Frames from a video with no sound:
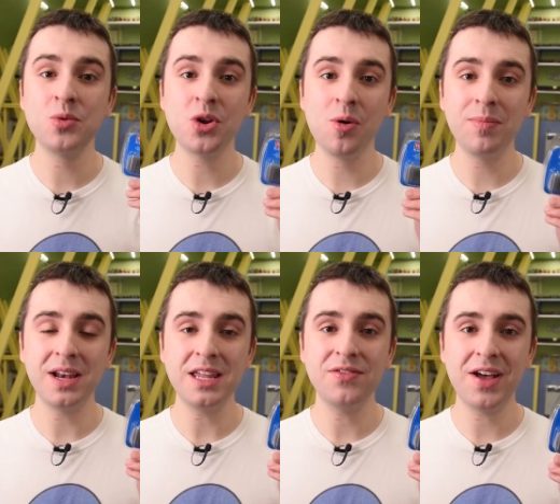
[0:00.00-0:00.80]
don't
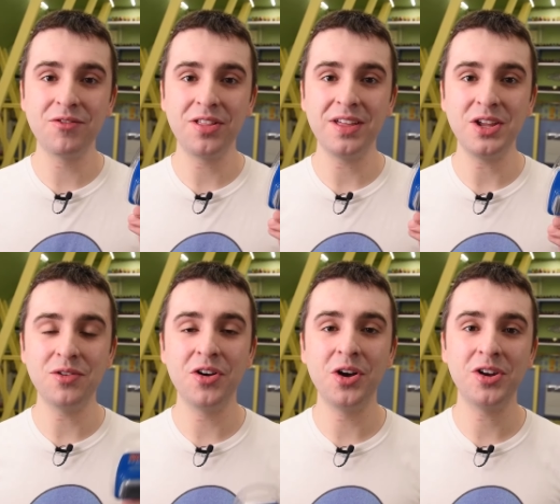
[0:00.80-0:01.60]
believe everything
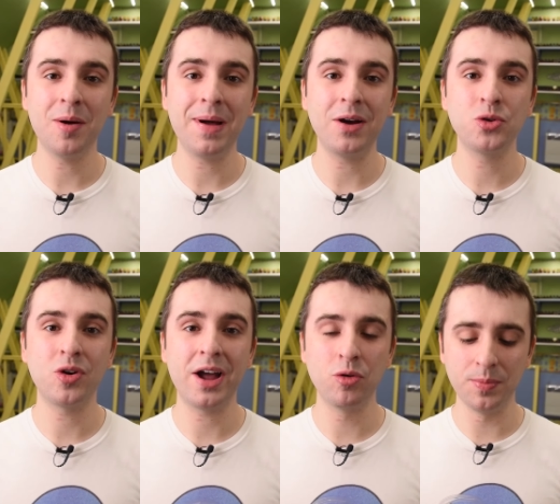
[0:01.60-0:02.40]
you've heard about
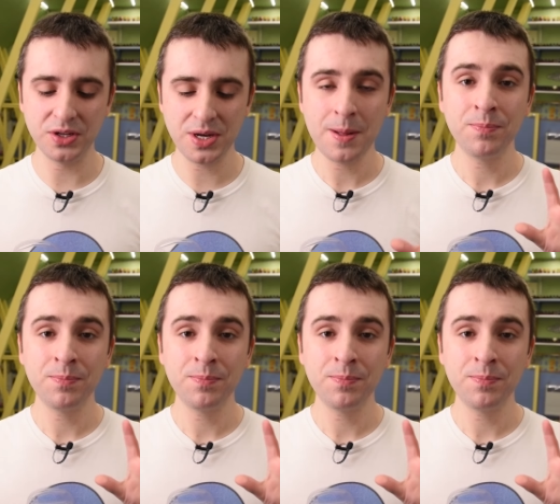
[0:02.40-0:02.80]
track rubbers.